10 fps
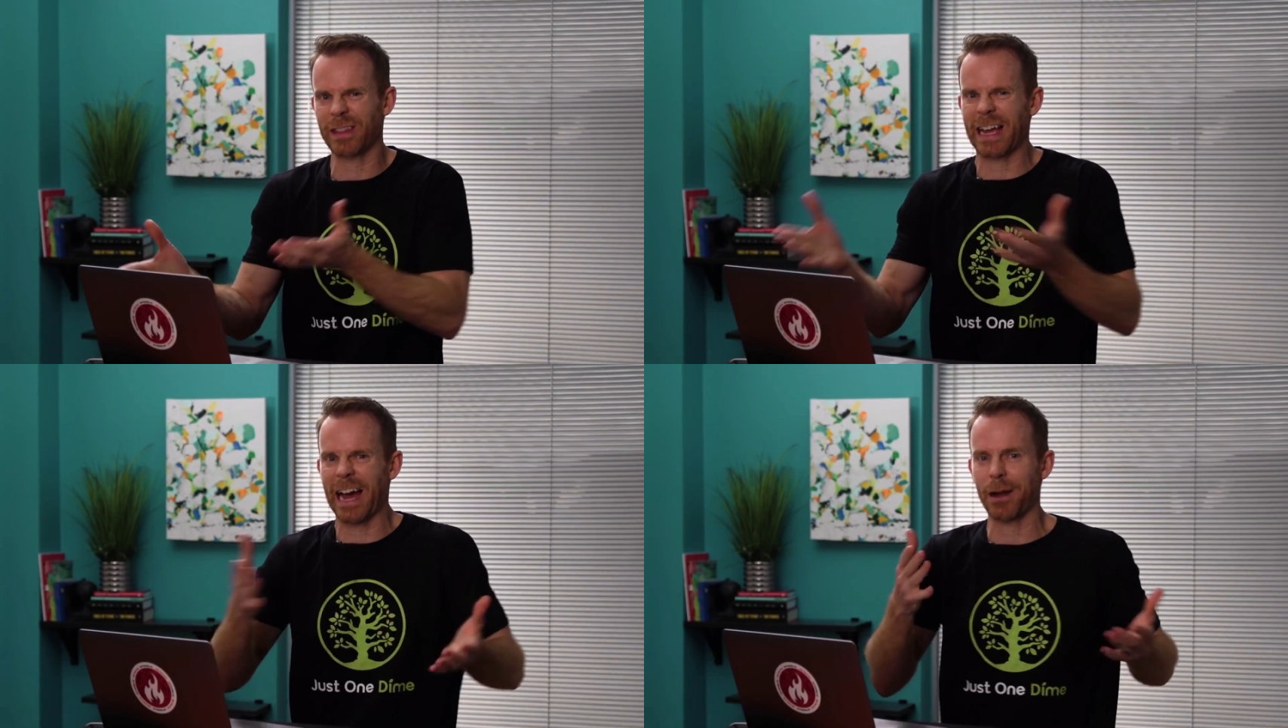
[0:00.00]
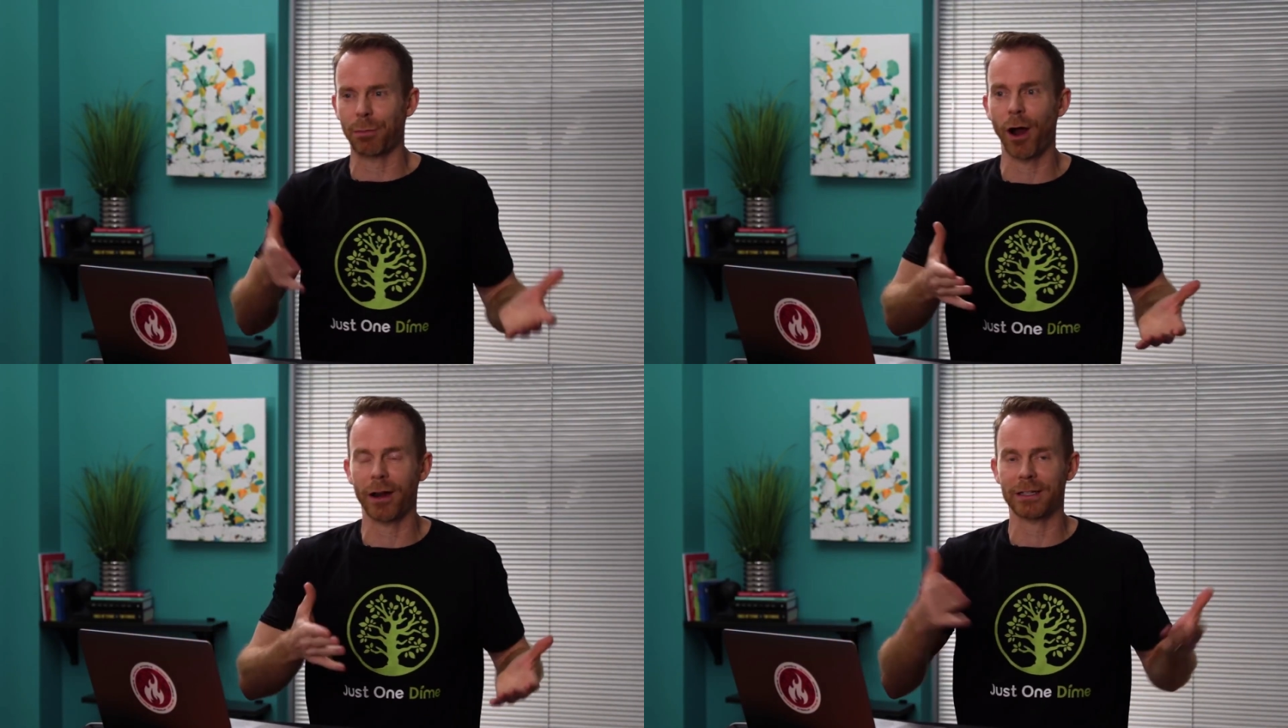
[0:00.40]
the kind of
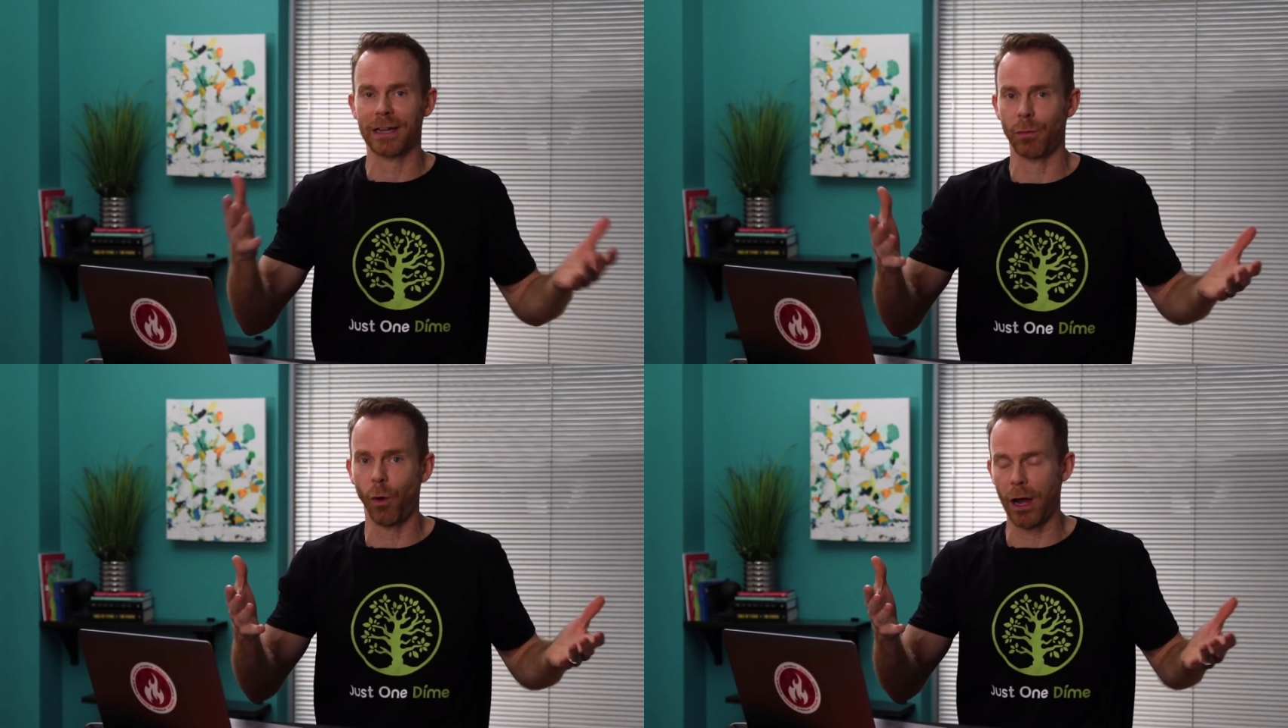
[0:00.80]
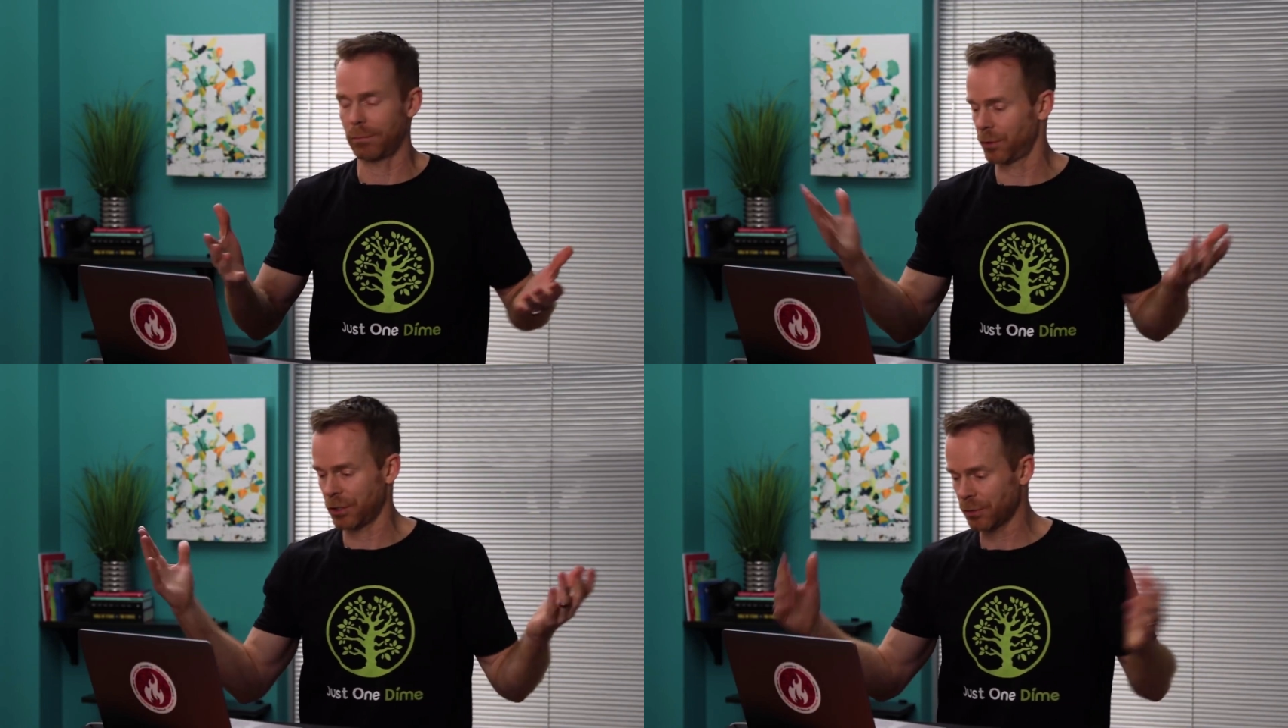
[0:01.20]
product I
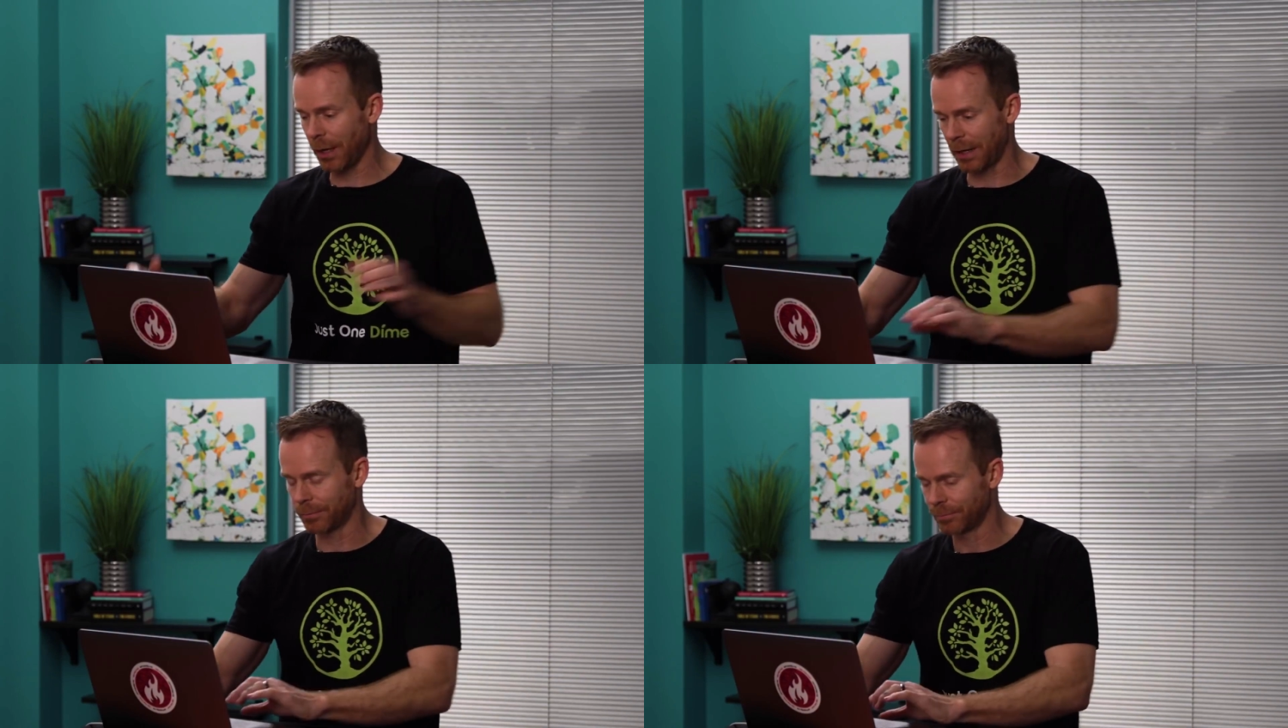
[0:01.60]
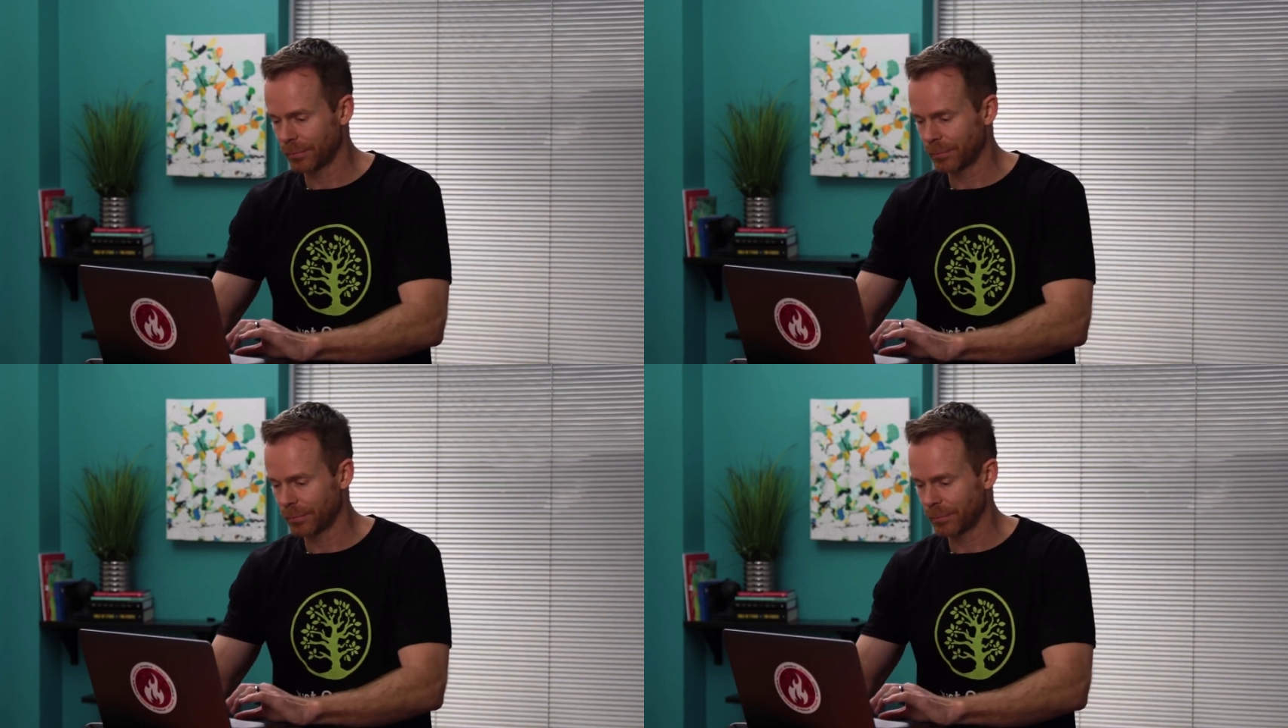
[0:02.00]
want, which is great.